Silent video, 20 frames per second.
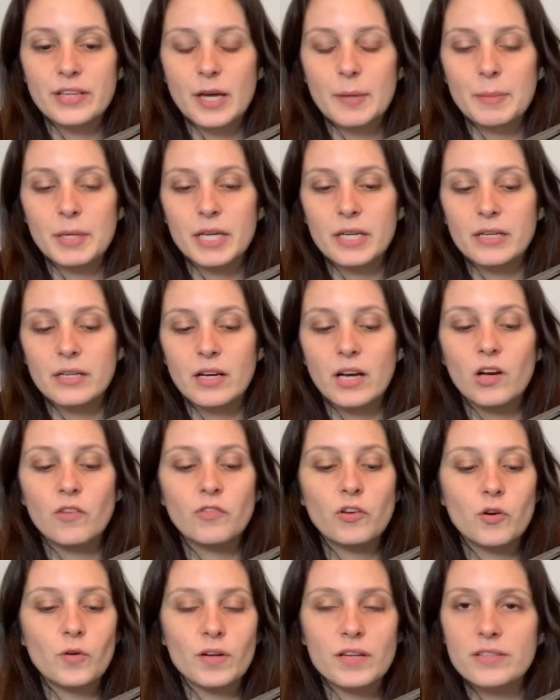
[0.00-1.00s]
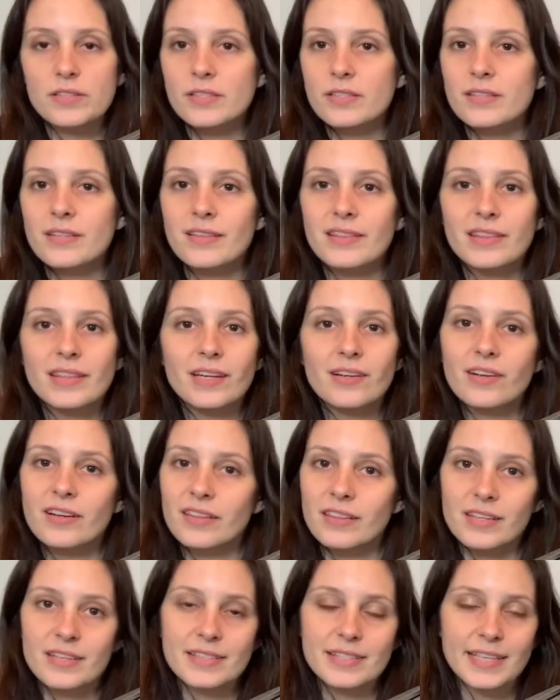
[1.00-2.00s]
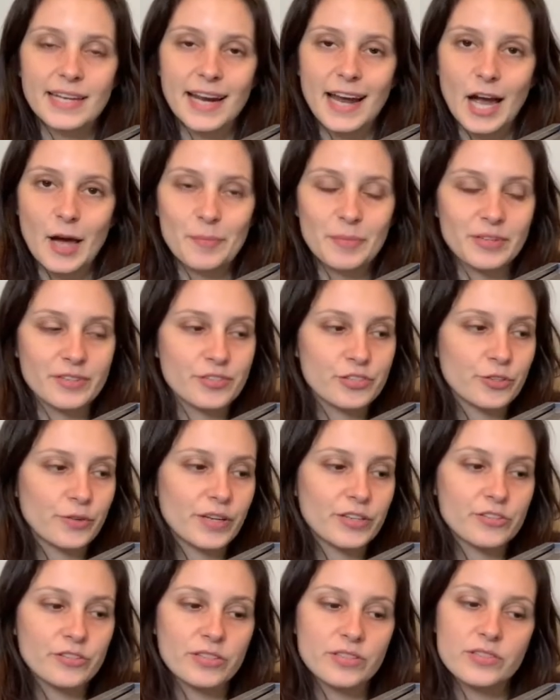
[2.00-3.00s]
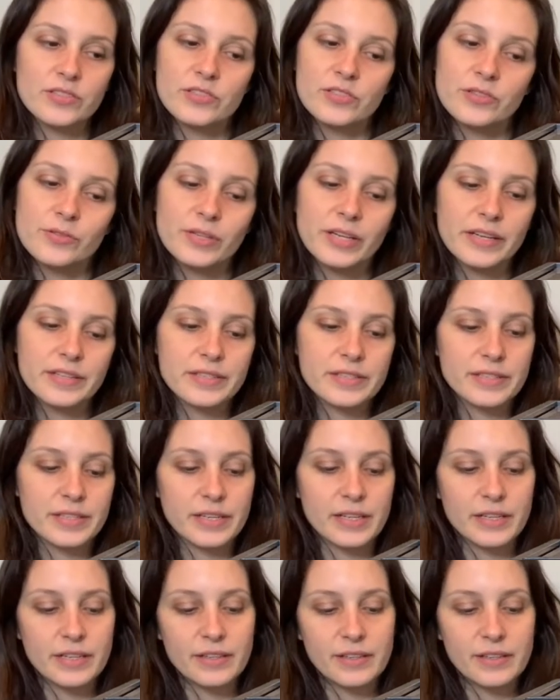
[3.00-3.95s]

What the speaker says: I mean, of course, there are things that happen. Tarantulas do get sick.